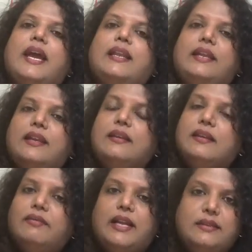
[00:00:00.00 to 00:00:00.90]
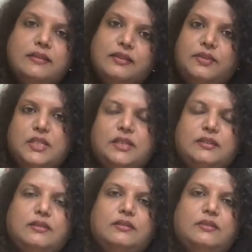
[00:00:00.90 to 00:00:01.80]
and get a valid
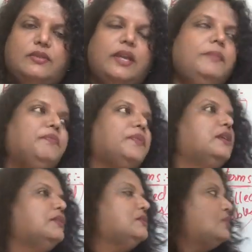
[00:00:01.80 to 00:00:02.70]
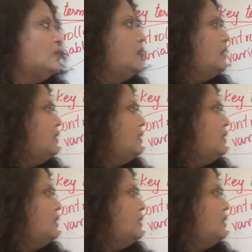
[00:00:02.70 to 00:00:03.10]
result all right so